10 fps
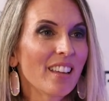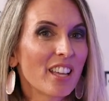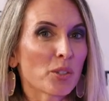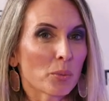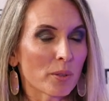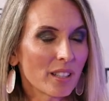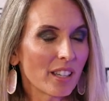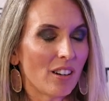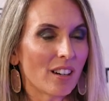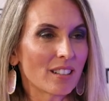It's
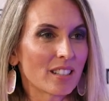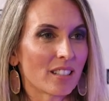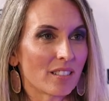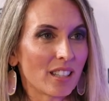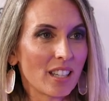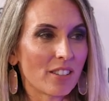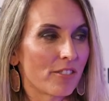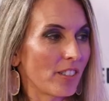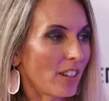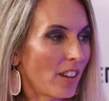really hard to
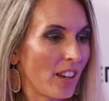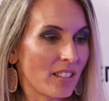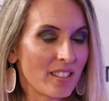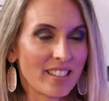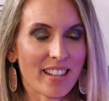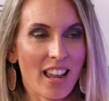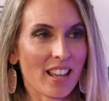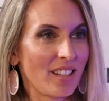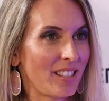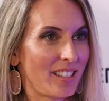leave a
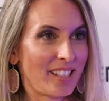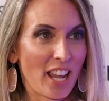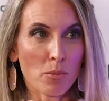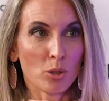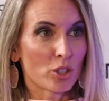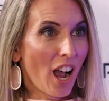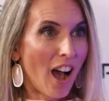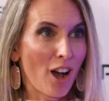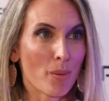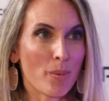steady, stable
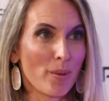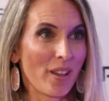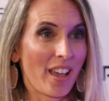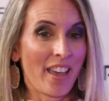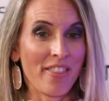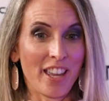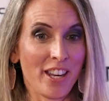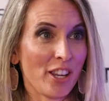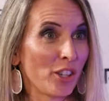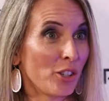job and
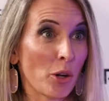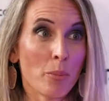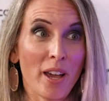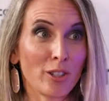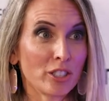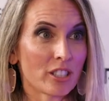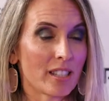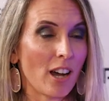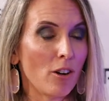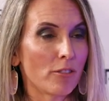then go bet on
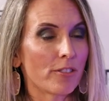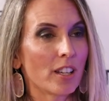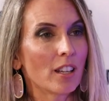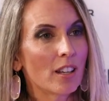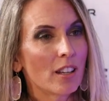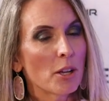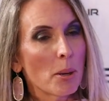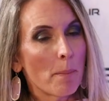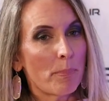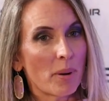yourself.
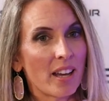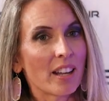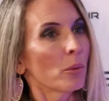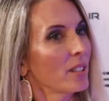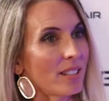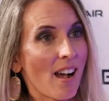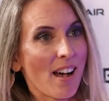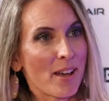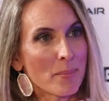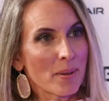But it was
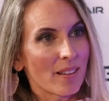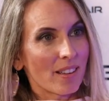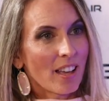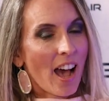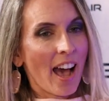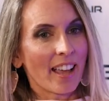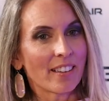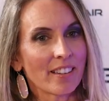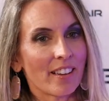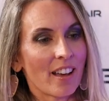time.
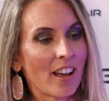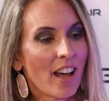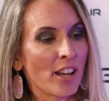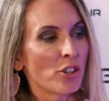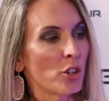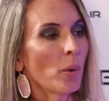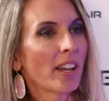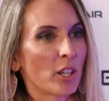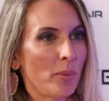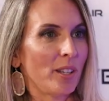I knew
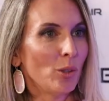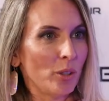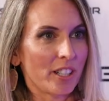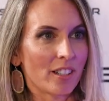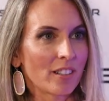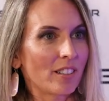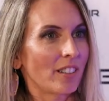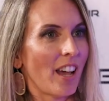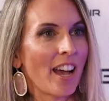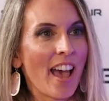I could be a lawyer.
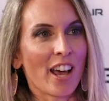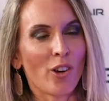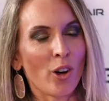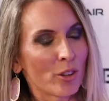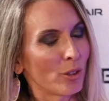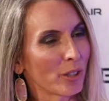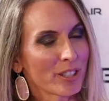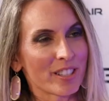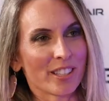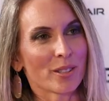I had all the
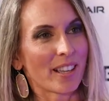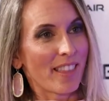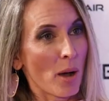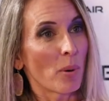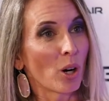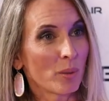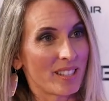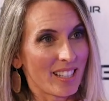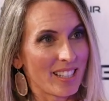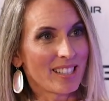lawyer skills. Like, that part
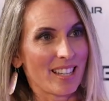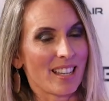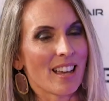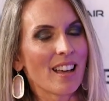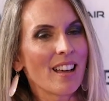was easy.